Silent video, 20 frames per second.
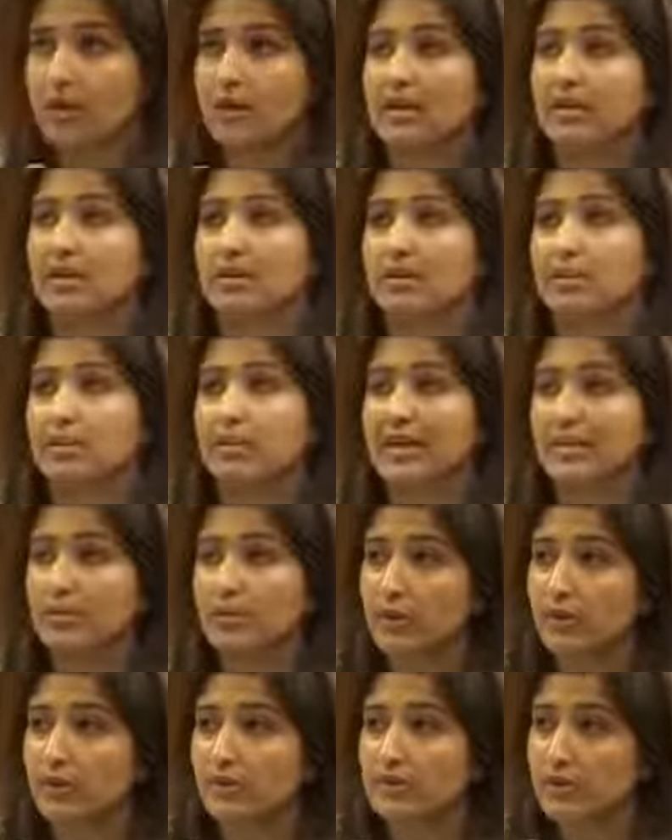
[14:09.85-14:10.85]

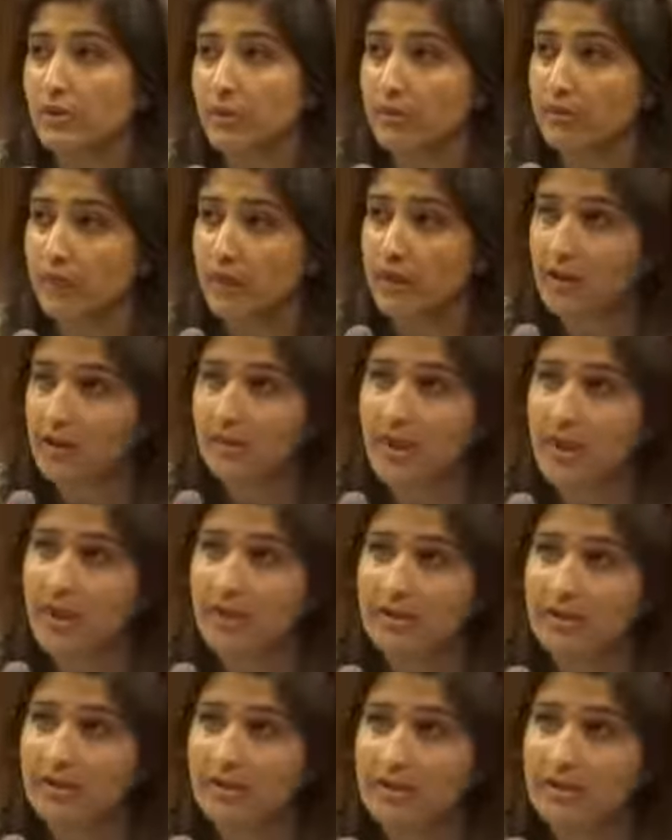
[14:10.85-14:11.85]
Bedouins live there,
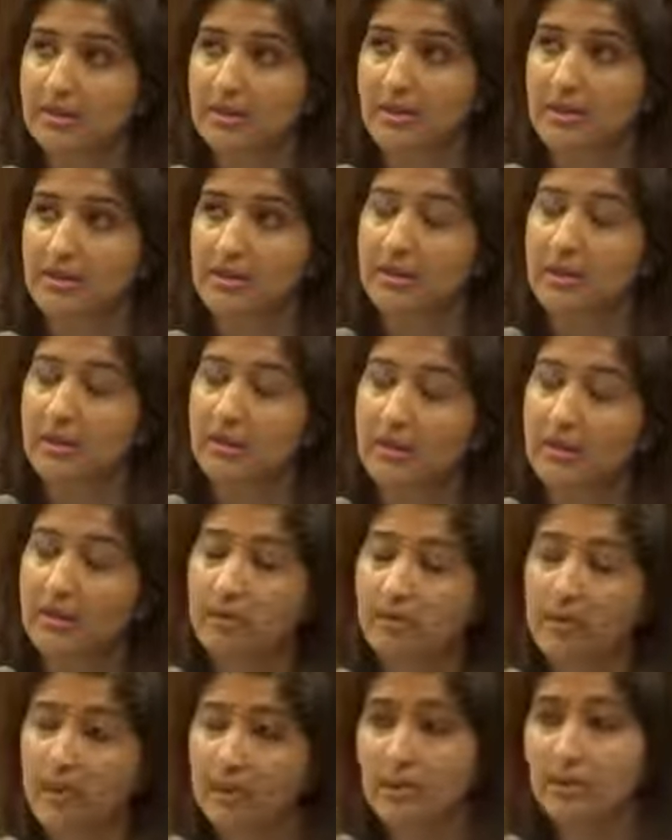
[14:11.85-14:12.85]
Palestinian
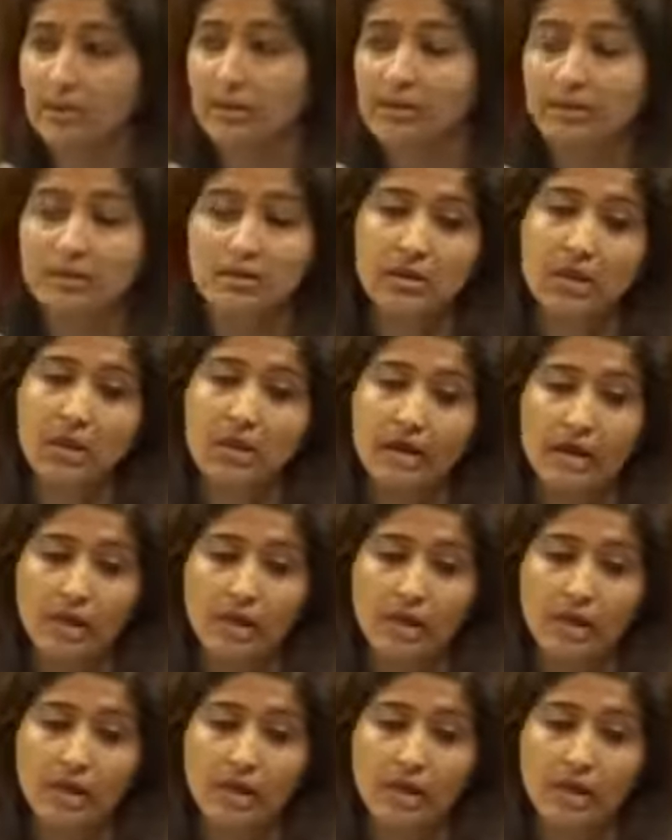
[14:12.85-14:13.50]
Bedouins,